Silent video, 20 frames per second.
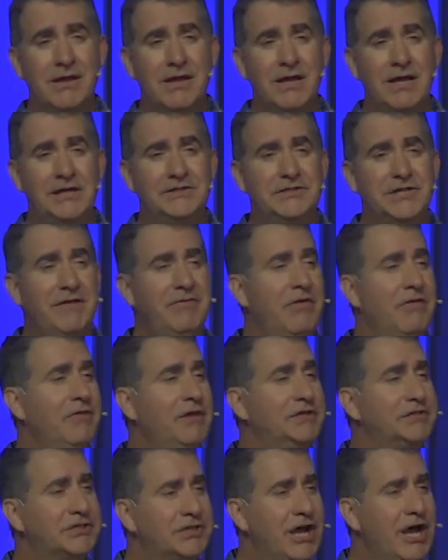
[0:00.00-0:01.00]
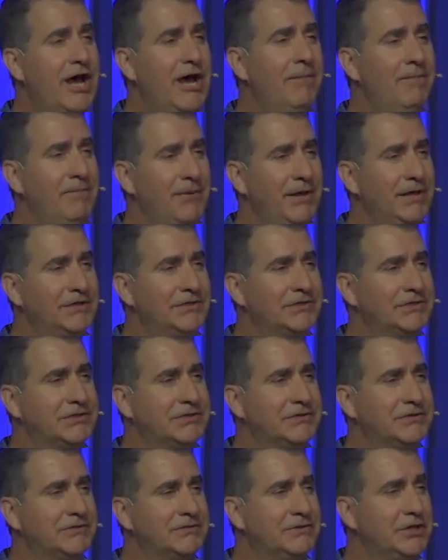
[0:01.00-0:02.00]
He said that this cup
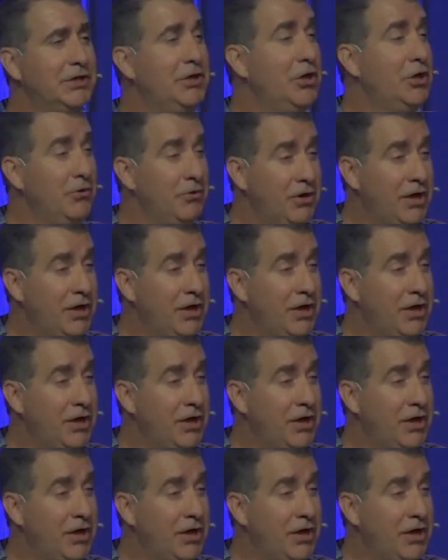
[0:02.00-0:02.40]
is the new